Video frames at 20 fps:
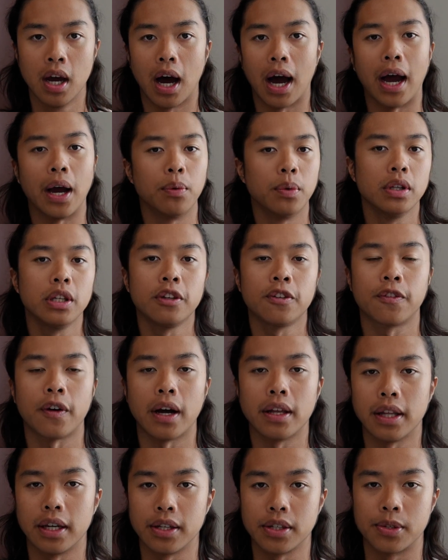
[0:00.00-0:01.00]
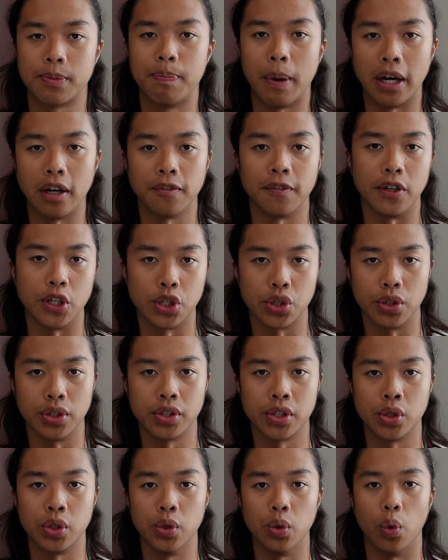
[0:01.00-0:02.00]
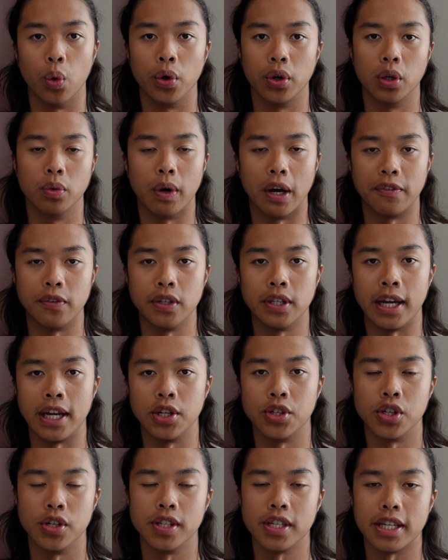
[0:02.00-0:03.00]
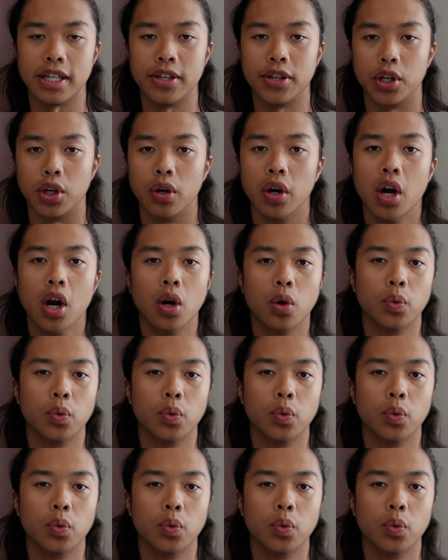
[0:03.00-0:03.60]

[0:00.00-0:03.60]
I really find that it's beneficial to order refutations either